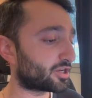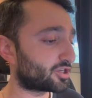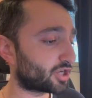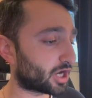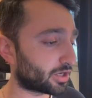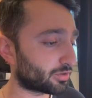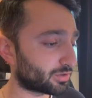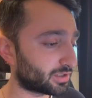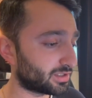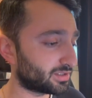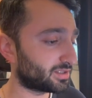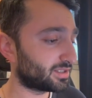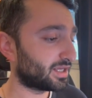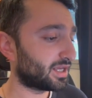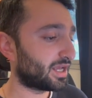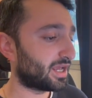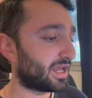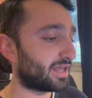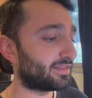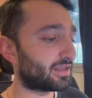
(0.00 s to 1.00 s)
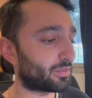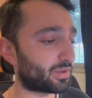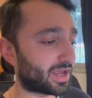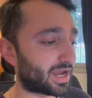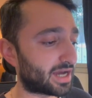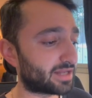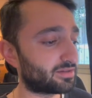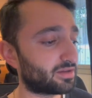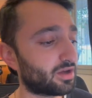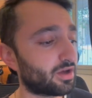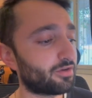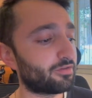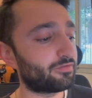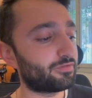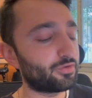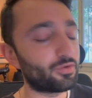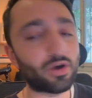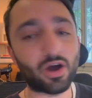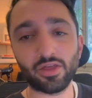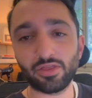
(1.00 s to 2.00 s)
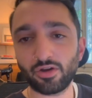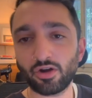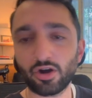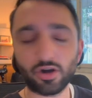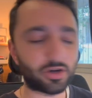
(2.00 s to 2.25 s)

genres, and then we had few other